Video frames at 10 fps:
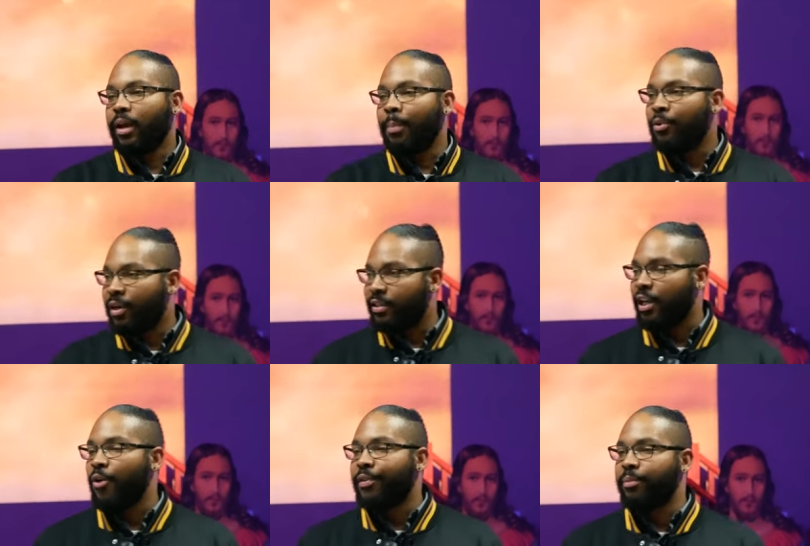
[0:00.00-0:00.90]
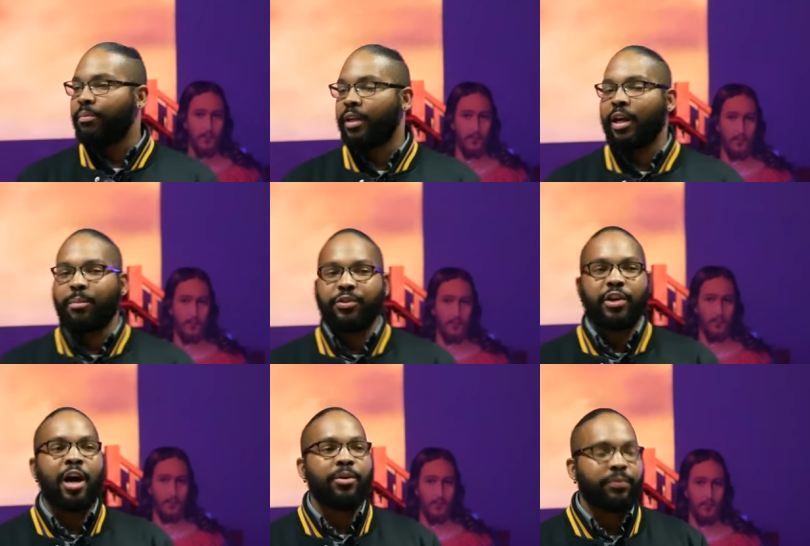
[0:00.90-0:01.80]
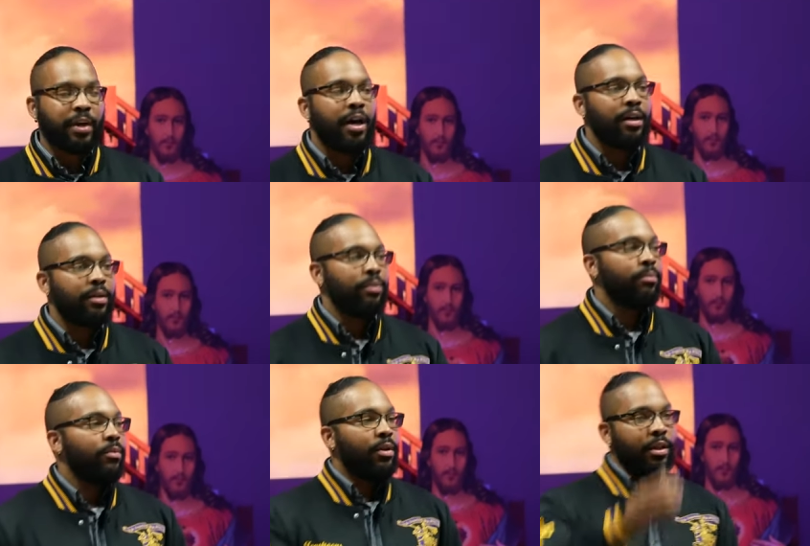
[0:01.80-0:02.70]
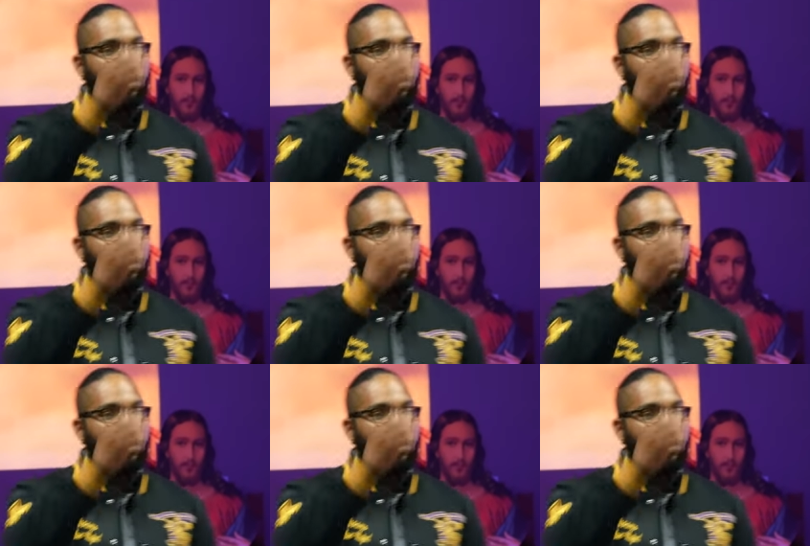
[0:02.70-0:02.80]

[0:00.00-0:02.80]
Speaker 1: I'm going to tell them that I'm a child of God. In